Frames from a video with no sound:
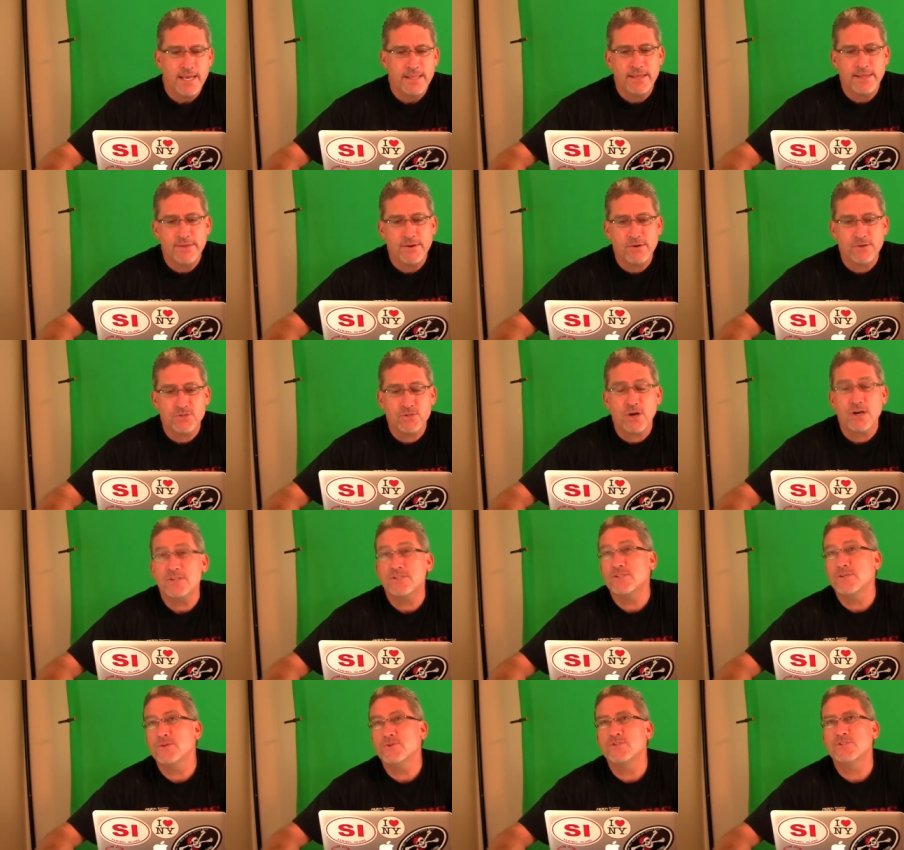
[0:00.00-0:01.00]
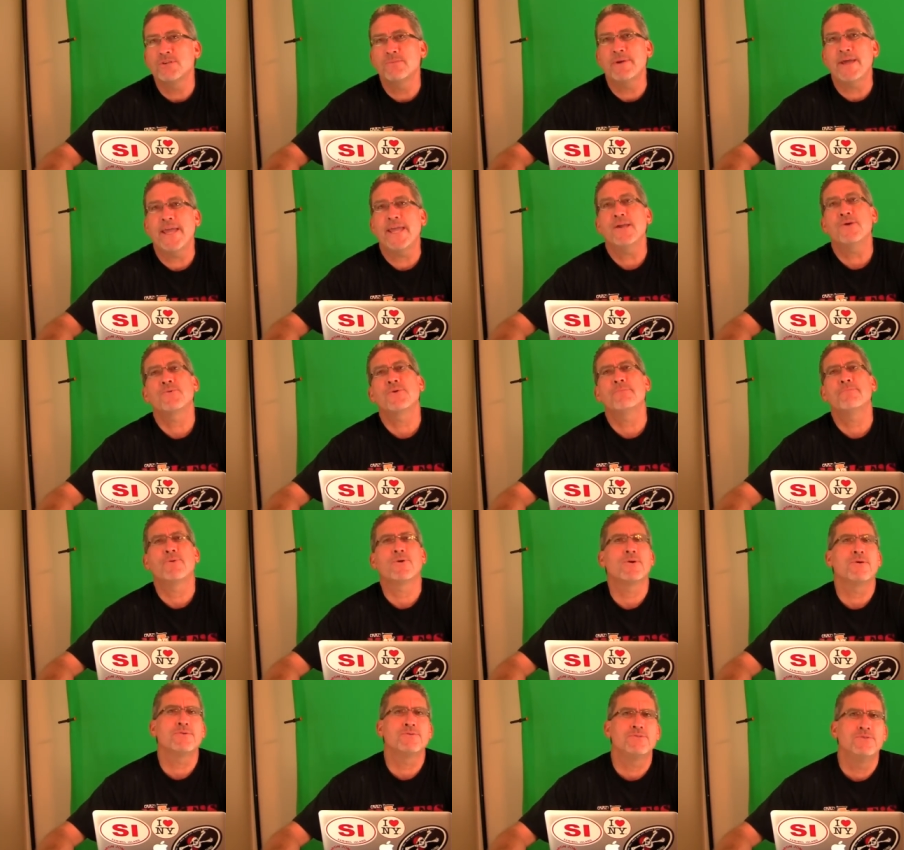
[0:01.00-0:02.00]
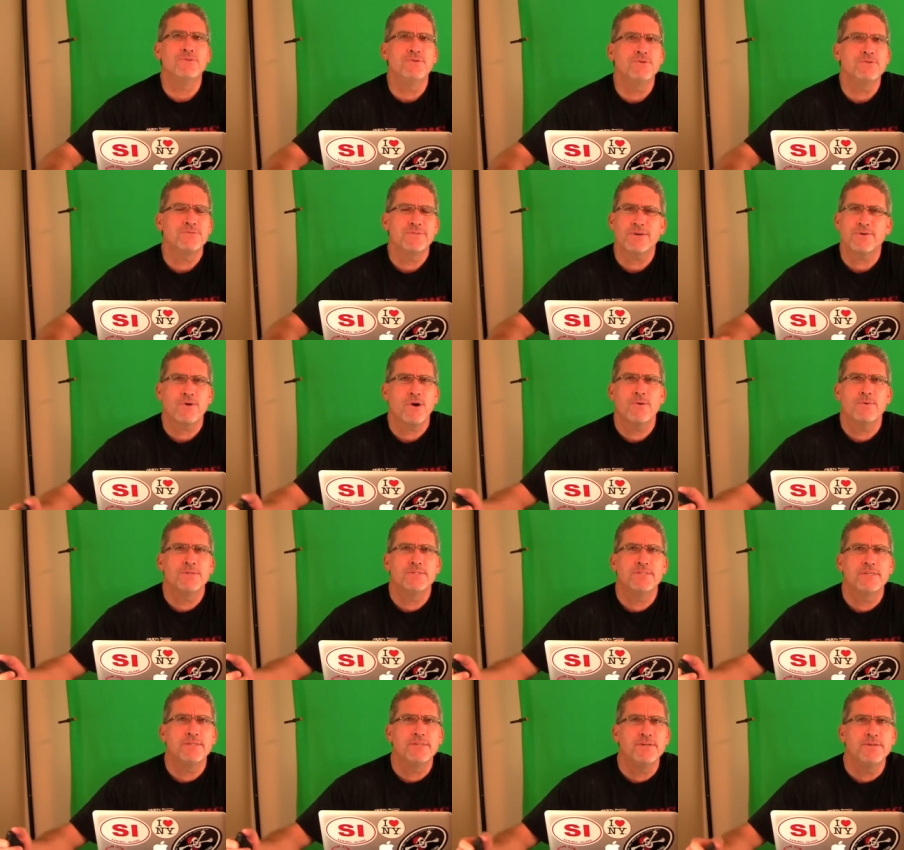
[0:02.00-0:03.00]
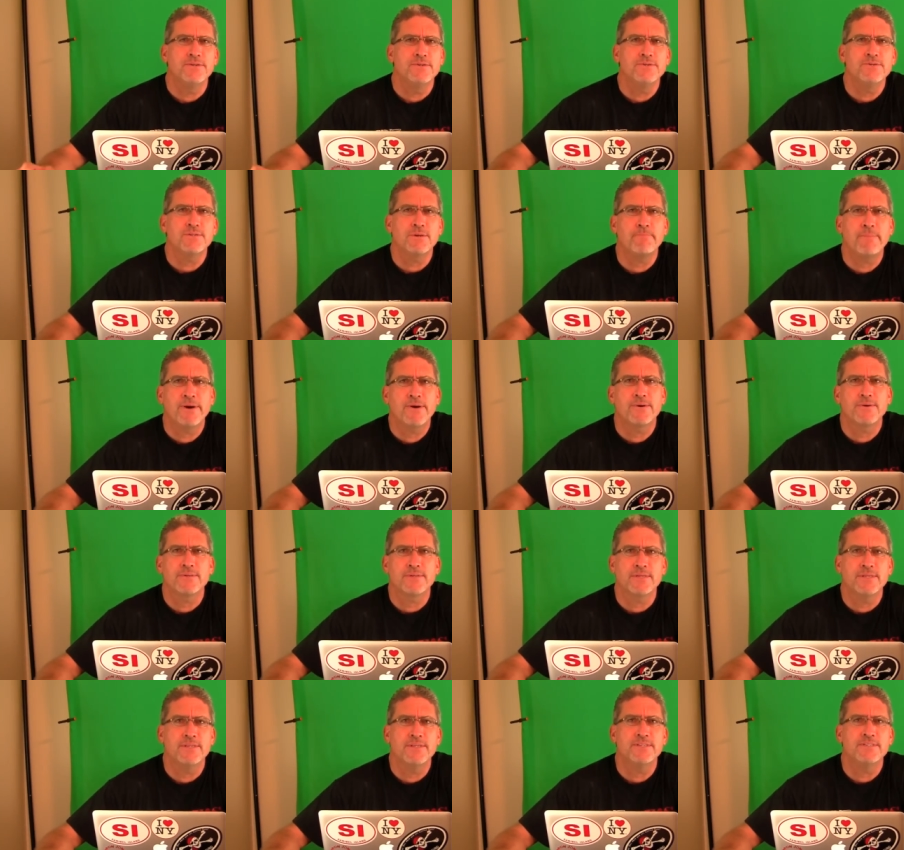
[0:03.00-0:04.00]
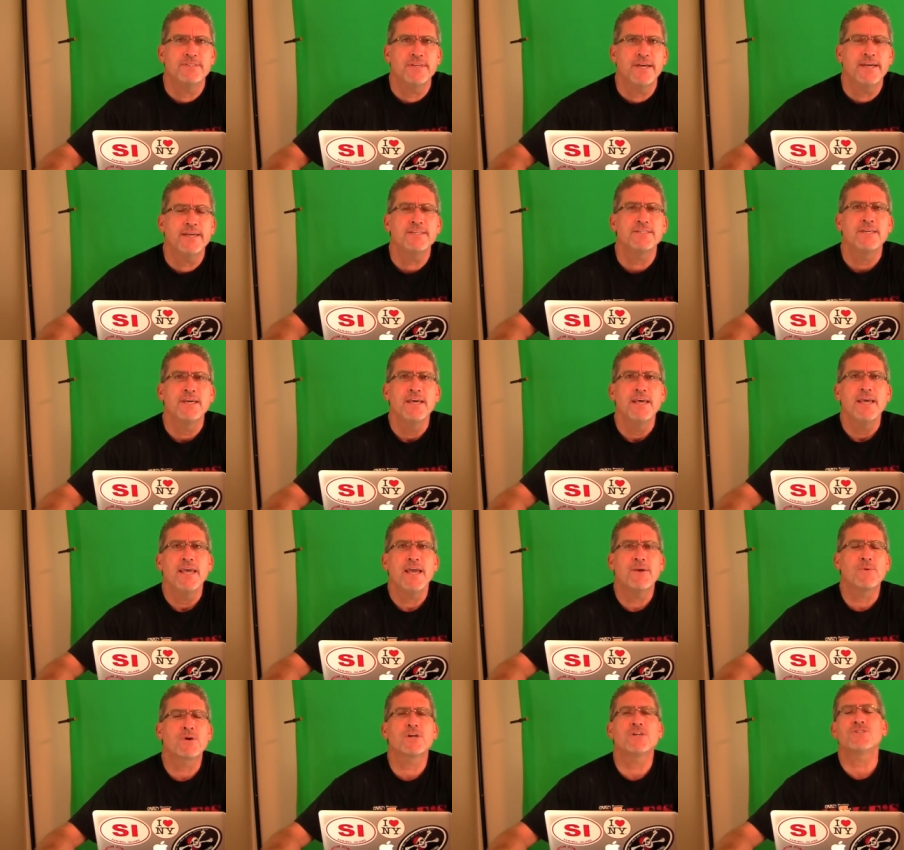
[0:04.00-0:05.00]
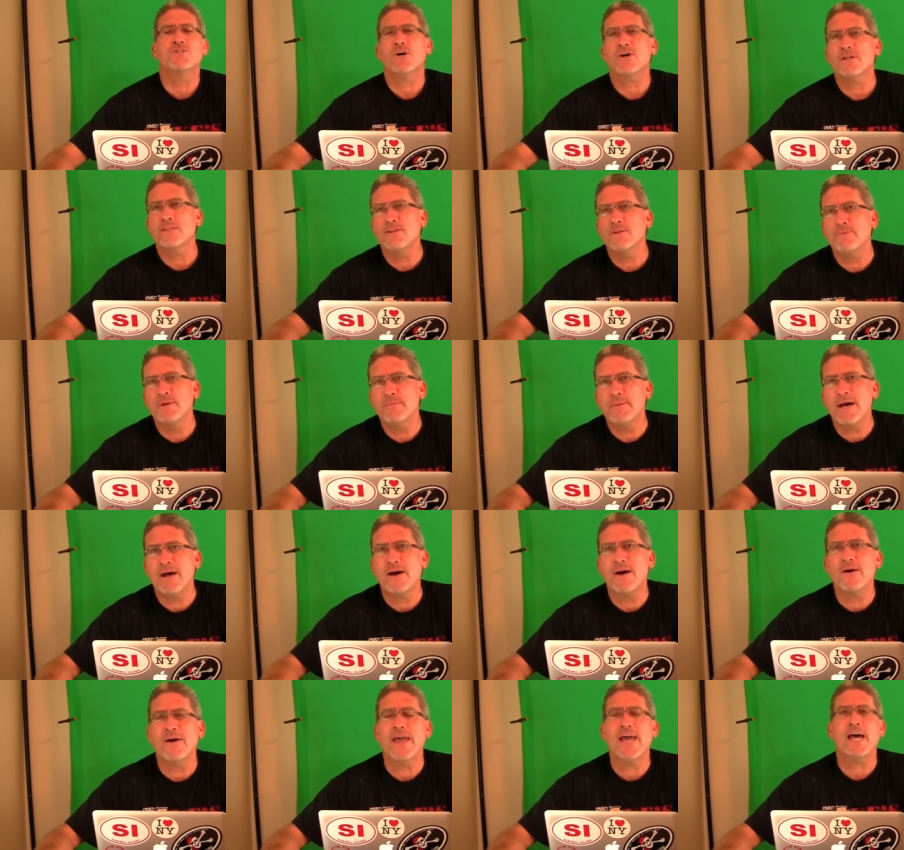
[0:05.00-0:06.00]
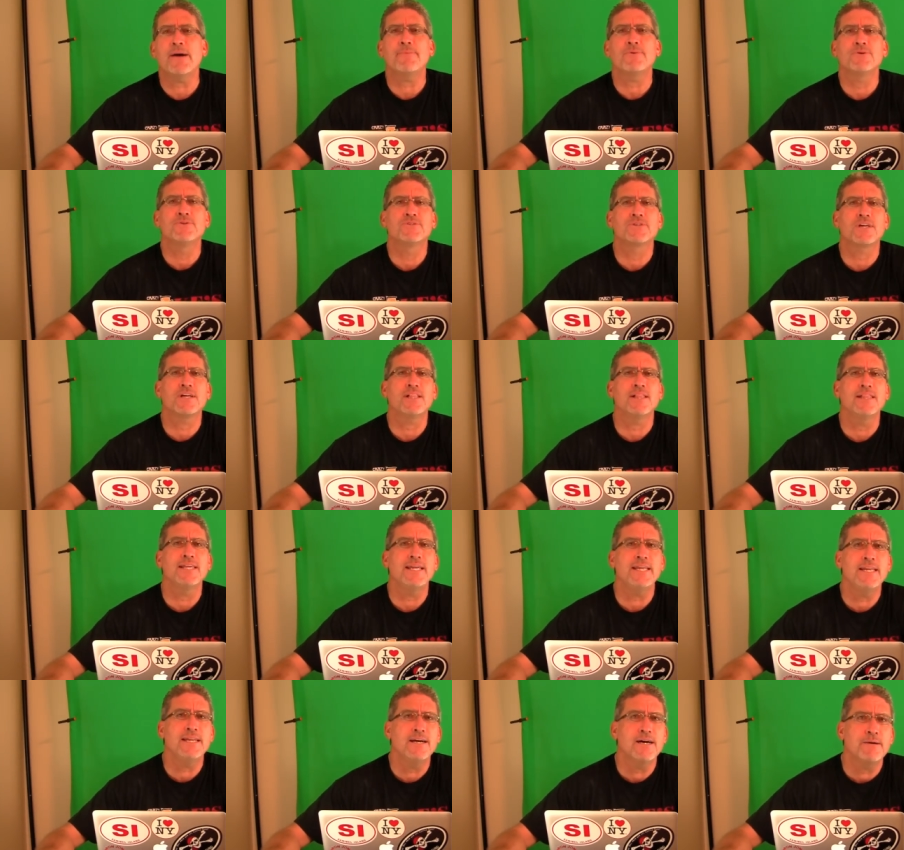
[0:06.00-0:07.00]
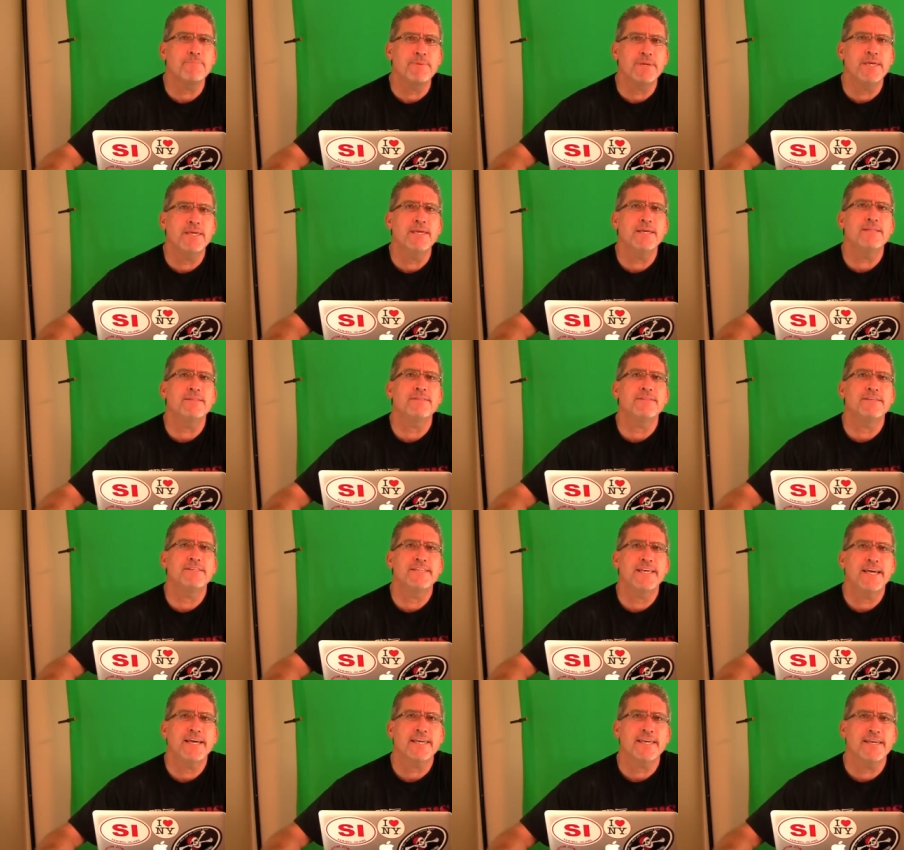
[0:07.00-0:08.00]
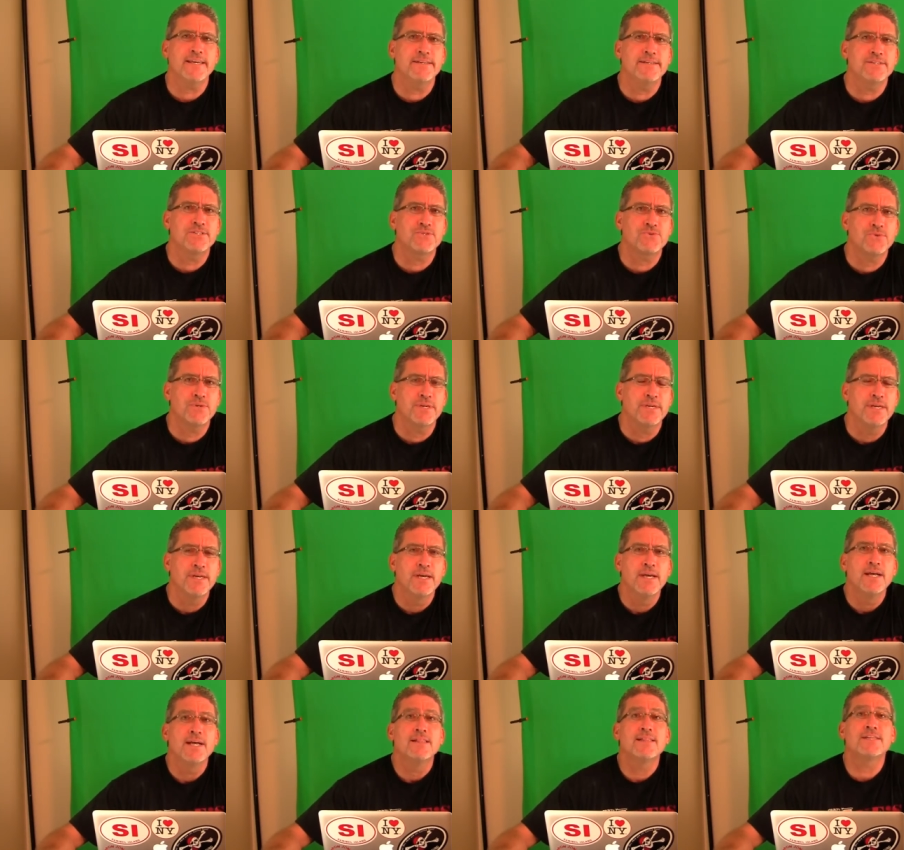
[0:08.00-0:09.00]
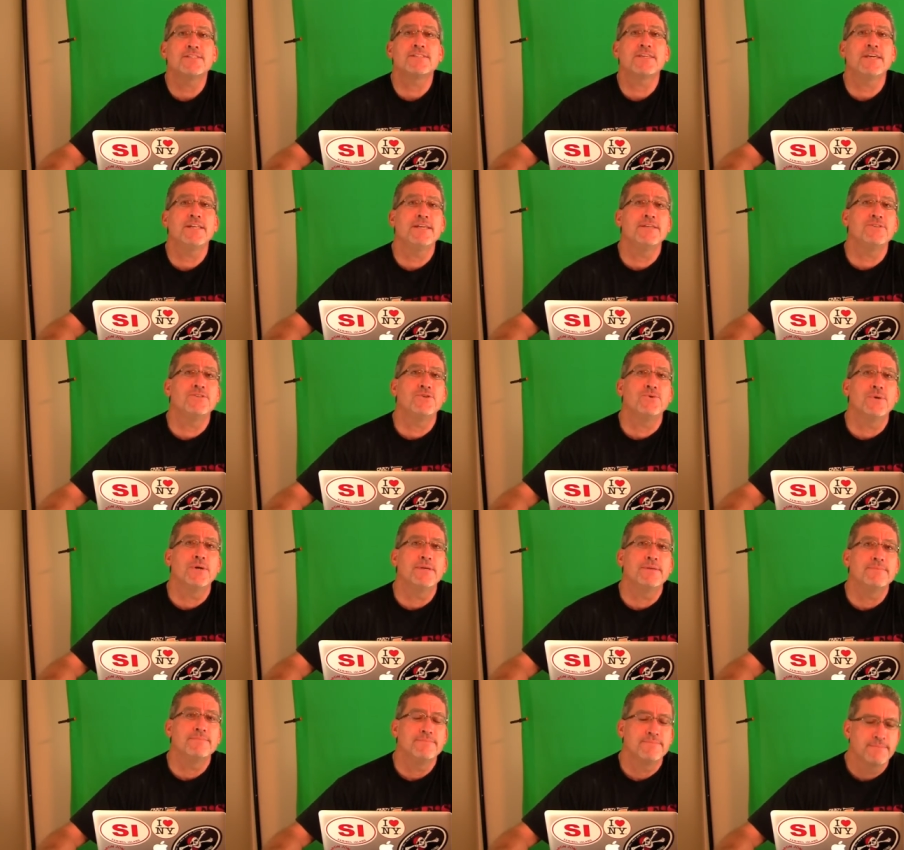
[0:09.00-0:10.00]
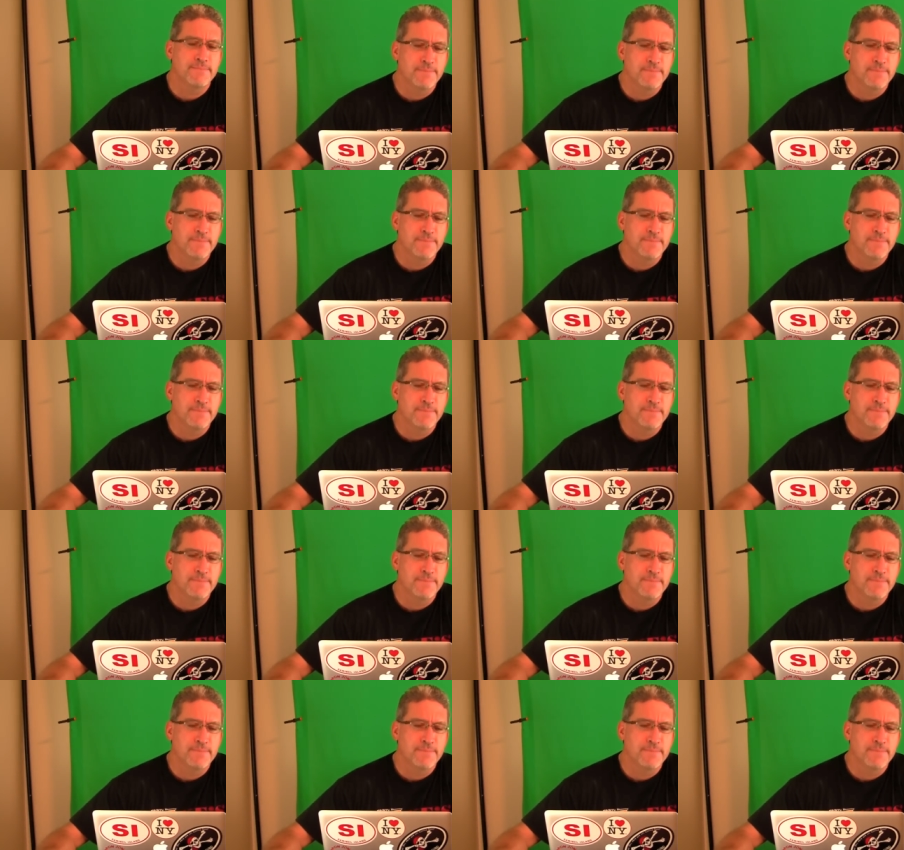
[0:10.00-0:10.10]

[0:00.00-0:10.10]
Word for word: And then there's also some Angry Birds news. They're always in the news, apparently, these days. And we're going to talk a little bit about how Apple is cleaning up in the tech industry. Let's get into it.